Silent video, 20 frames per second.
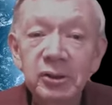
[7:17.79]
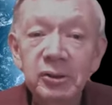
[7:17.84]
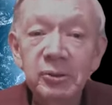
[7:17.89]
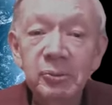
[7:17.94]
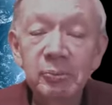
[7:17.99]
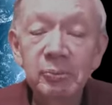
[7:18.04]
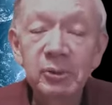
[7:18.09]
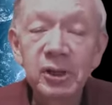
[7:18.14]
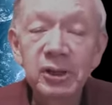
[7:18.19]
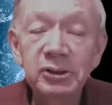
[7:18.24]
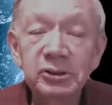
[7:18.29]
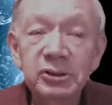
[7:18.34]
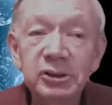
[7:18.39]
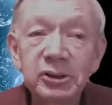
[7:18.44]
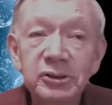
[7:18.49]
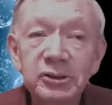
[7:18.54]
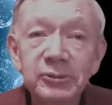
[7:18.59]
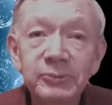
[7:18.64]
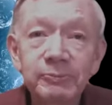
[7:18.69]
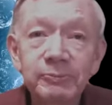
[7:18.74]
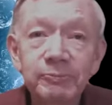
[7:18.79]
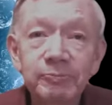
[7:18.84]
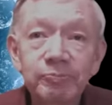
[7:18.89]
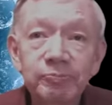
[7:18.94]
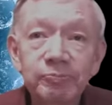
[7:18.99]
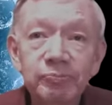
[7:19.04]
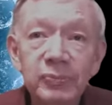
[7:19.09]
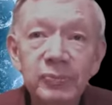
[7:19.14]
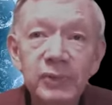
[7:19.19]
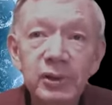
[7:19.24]
But
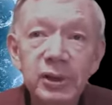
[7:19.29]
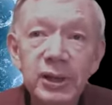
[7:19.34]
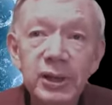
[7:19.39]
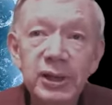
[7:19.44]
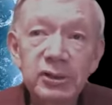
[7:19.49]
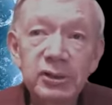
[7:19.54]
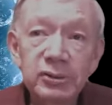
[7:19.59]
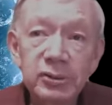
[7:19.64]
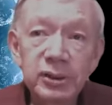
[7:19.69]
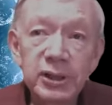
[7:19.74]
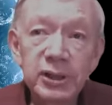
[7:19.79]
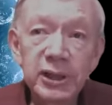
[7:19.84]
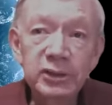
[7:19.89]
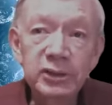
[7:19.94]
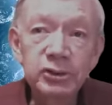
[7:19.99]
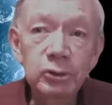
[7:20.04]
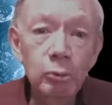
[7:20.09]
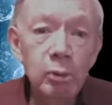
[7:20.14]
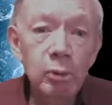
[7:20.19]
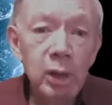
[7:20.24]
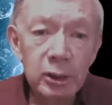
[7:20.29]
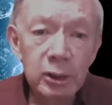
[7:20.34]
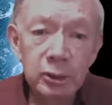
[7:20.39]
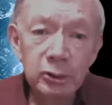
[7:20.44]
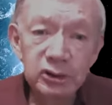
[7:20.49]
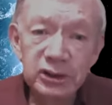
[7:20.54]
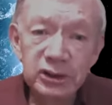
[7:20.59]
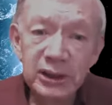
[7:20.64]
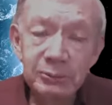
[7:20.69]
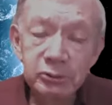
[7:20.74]
he's the one who
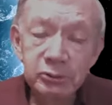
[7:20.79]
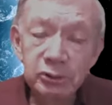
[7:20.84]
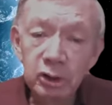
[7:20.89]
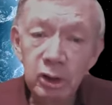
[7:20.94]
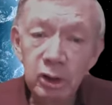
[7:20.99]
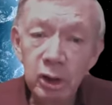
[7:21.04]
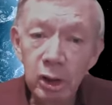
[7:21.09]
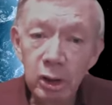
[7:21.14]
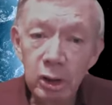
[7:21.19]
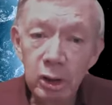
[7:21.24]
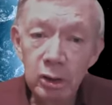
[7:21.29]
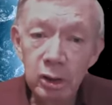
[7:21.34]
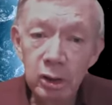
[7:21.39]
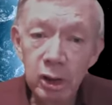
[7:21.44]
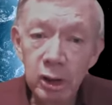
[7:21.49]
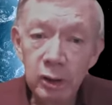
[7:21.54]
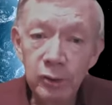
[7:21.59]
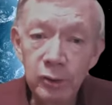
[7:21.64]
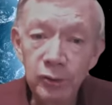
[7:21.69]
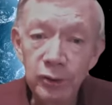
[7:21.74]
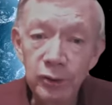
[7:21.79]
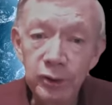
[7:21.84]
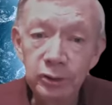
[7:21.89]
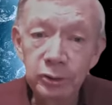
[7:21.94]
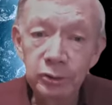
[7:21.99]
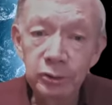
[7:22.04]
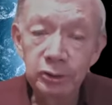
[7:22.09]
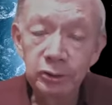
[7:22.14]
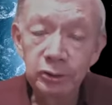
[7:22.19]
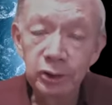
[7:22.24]
seems to call all
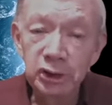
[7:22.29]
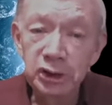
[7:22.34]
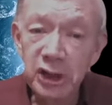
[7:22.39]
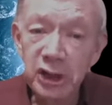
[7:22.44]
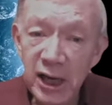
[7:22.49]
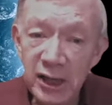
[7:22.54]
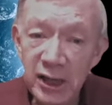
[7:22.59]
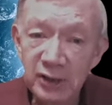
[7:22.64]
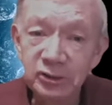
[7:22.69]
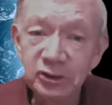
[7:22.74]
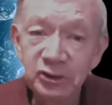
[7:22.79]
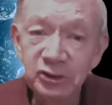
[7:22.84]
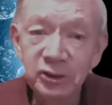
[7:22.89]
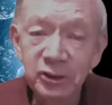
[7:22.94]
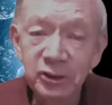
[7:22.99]
the shots.